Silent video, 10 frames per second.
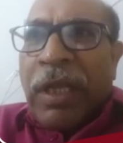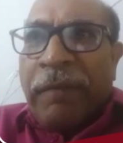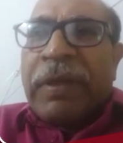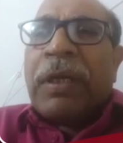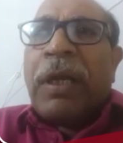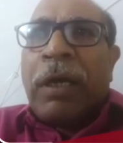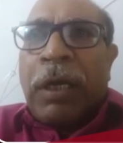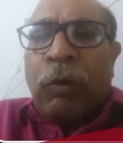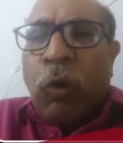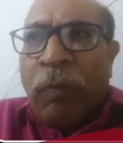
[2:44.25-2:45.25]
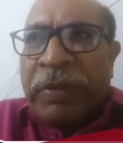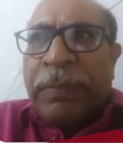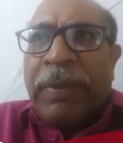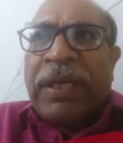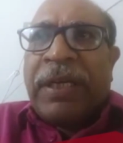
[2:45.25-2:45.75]
even uh, low
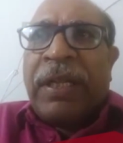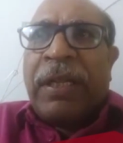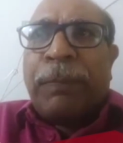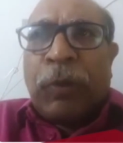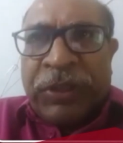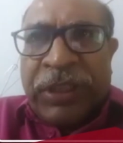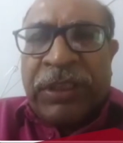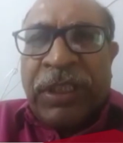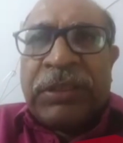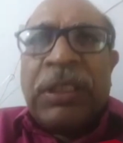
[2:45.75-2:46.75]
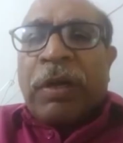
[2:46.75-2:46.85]
visibility procedures.